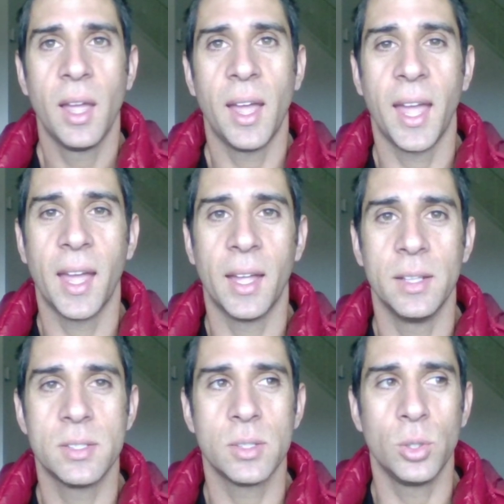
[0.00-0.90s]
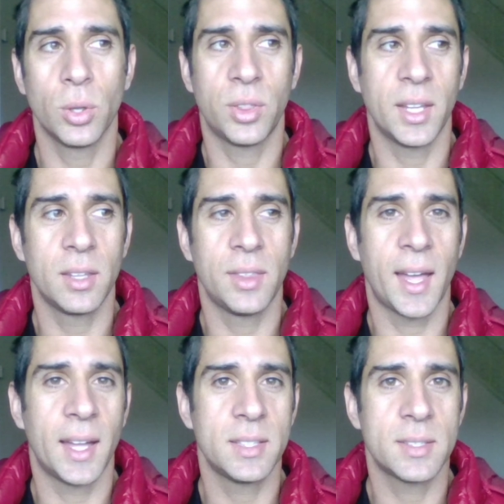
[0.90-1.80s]
And you'll think
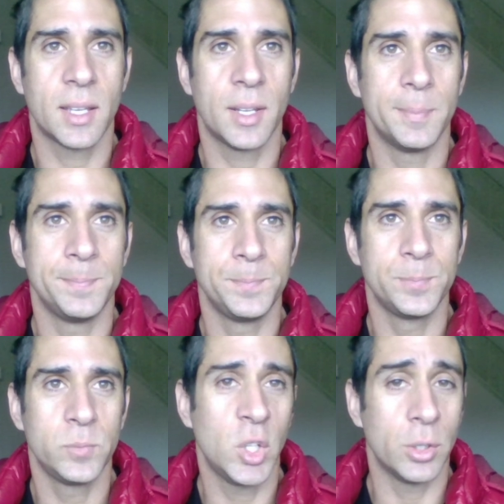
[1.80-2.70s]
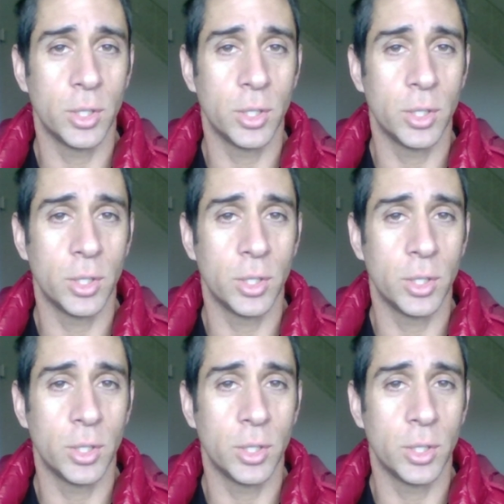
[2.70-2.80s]
that, you know,